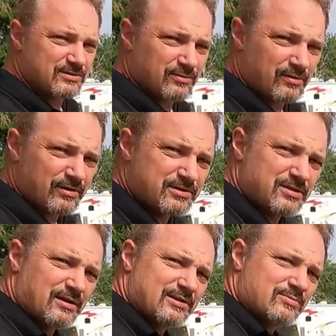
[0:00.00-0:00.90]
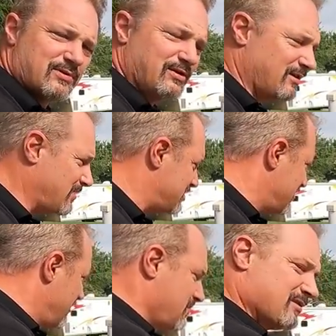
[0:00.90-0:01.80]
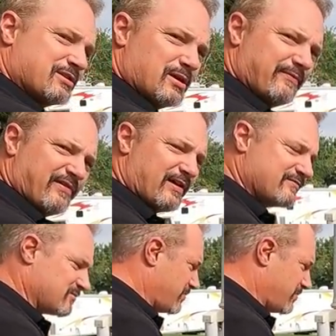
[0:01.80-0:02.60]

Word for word: storage as well as the dump valves